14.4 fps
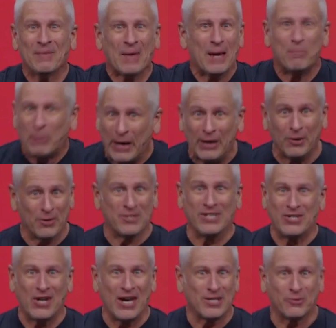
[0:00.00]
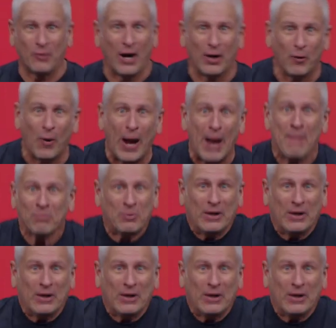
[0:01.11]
And Peter suggests right away,